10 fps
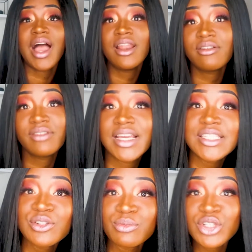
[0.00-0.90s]
I love you
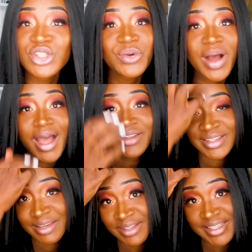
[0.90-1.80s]
guys too much, so I had
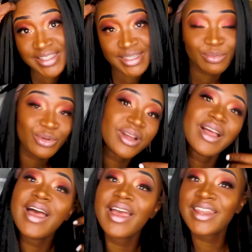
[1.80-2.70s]
to give you this tip.
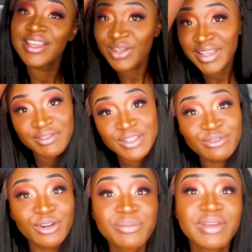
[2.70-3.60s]
And that's a gift
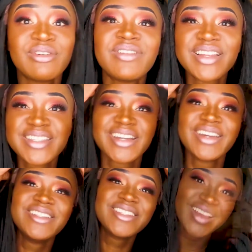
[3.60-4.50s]
from me for
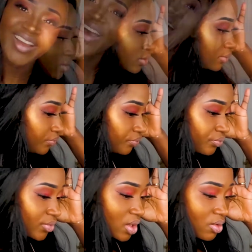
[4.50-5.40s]
Valentine's.
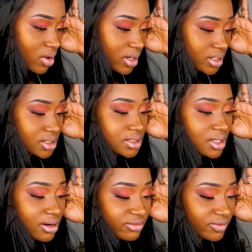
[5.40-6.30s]
Where is
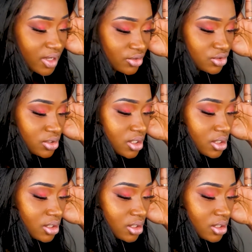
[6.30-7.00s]
scarf actually?